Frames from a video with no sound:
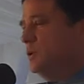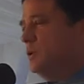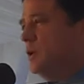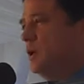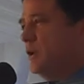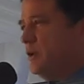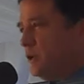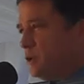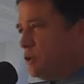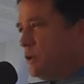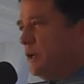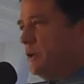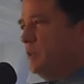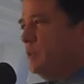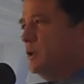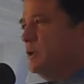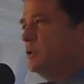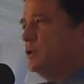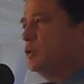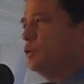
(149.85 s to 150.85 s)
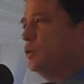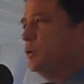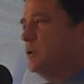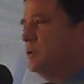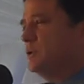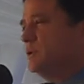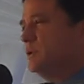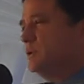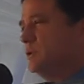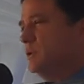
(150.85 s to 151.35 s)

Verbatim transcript: other Trimart stores.